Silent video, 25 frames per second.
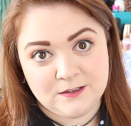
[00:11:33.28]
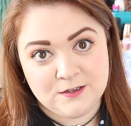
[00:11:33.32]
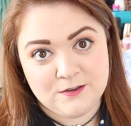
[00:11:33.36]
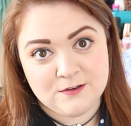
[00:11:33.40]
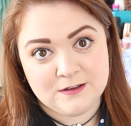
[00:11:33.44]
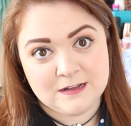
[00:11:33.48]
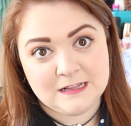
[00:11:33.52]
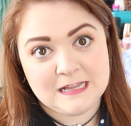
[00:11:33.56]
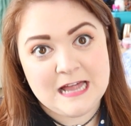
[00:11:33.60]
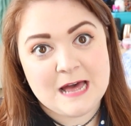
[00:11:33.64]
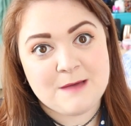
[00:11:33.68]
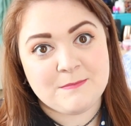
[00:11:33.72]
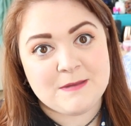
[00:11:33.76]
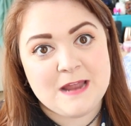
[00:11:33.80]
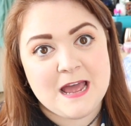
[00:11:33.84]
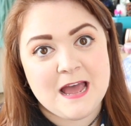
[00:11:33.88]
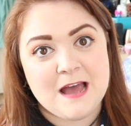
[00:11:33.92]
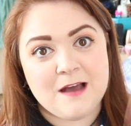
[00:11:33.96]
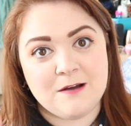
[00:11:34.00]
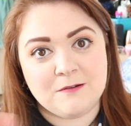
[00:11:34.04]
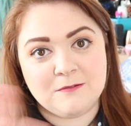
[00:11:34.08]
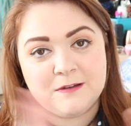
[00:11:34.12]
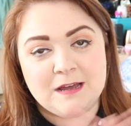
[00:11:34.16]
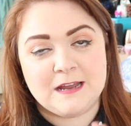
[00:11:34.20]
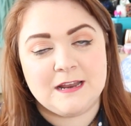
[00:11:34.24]
you can clap
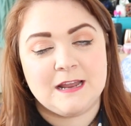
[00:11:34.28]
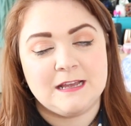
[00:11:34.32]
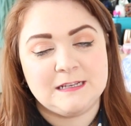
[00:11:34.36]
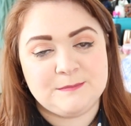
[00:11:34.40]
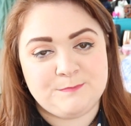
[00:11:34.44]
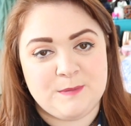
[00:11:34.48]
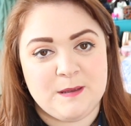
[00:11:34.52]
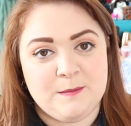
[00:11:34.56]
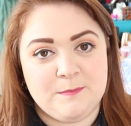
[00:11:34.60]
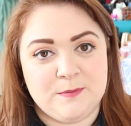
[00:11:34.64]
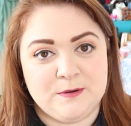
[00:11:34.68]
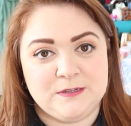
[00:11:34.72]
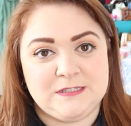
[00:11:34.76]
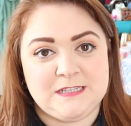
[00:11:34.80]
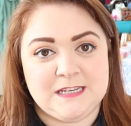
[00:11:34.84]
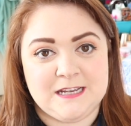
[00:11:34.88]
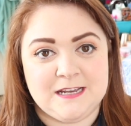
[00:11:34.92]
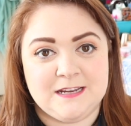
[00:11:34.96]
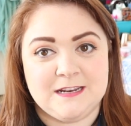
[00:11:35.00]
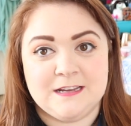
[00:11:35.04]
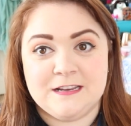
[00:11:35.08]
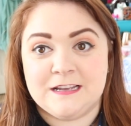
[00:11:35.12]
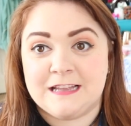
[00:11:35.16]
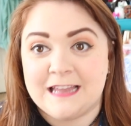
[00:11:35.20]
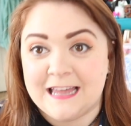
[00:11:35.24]
now, a nice big
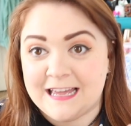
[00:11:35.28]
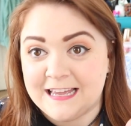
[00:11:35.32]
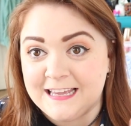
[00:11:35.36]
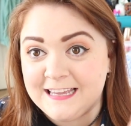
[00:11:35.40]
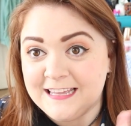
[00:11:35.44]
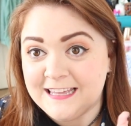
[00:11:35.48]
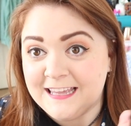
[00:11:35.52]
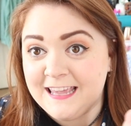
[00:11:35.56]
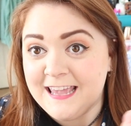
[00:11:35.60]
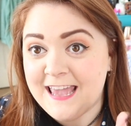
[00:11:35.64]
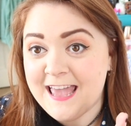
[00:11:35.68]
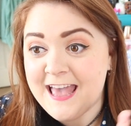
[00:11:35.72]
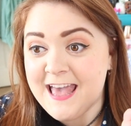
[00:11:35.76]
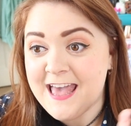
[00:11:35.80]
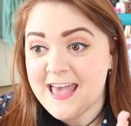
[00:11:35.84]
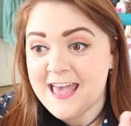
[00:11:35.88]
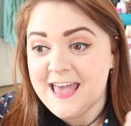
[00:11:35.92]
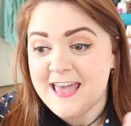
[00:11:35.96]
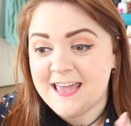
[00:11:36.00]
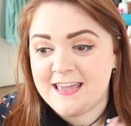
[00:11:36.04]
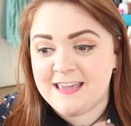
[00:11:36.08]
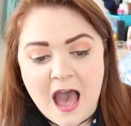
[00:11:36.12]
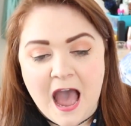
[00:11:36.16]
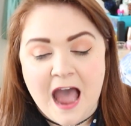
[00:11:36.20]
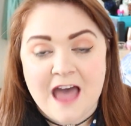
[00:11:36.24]
button, and you're like,
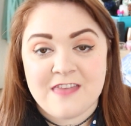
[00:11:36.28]
yay.